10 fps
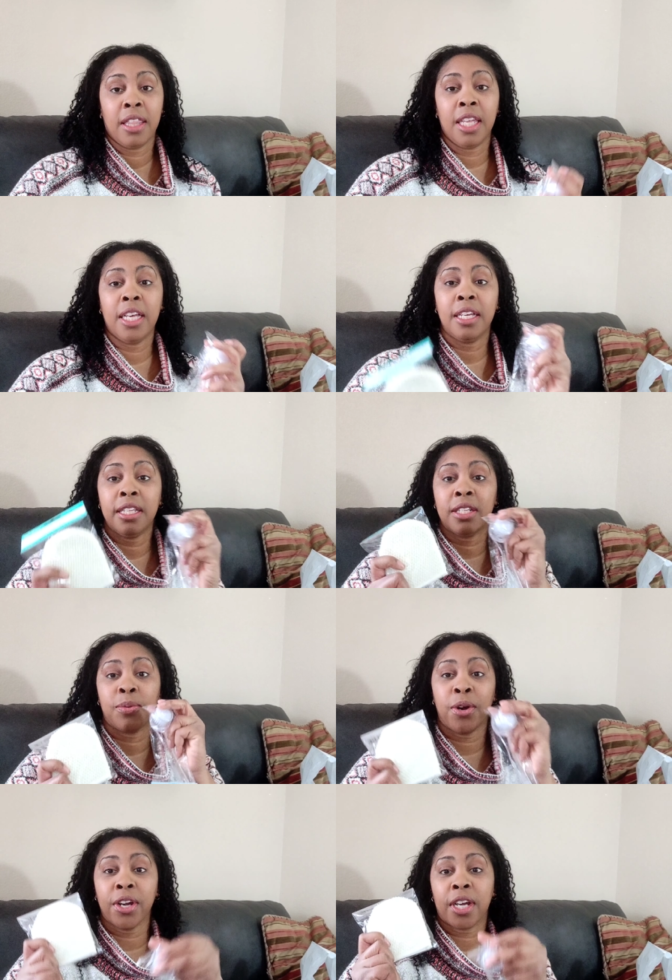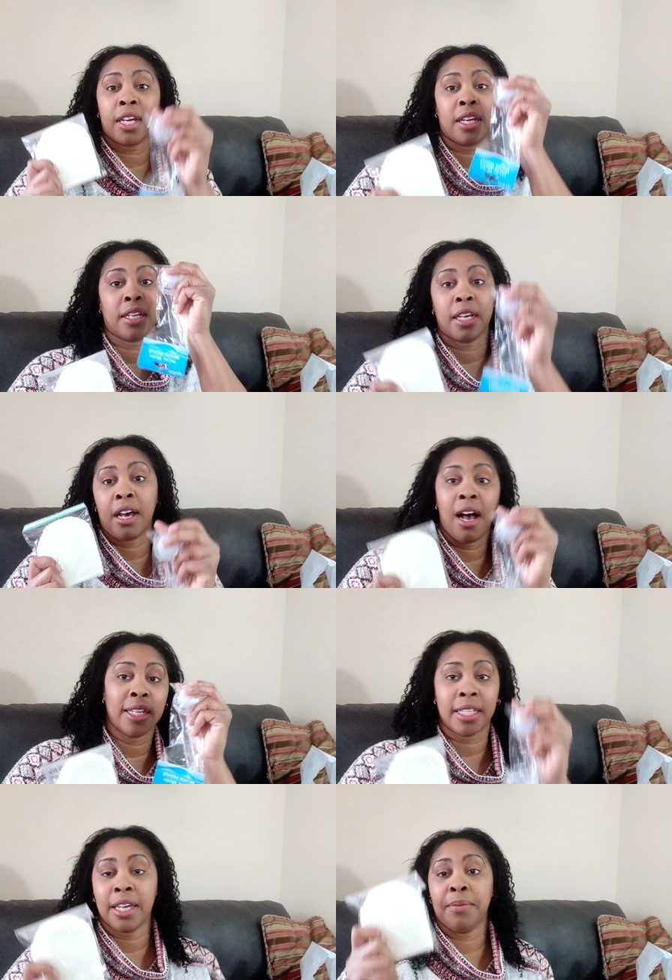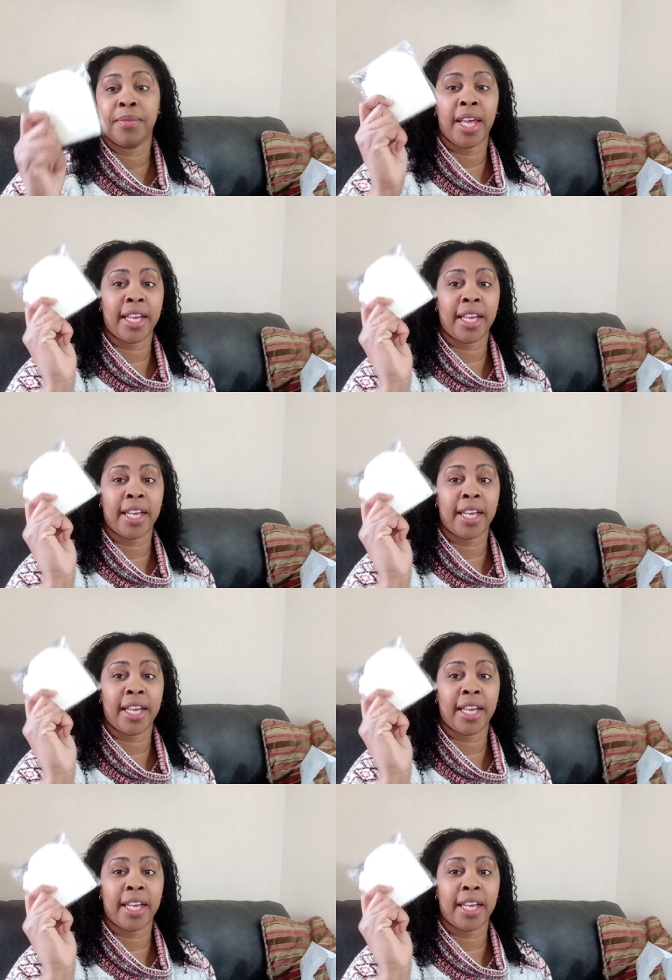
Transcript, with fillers: these work awesome.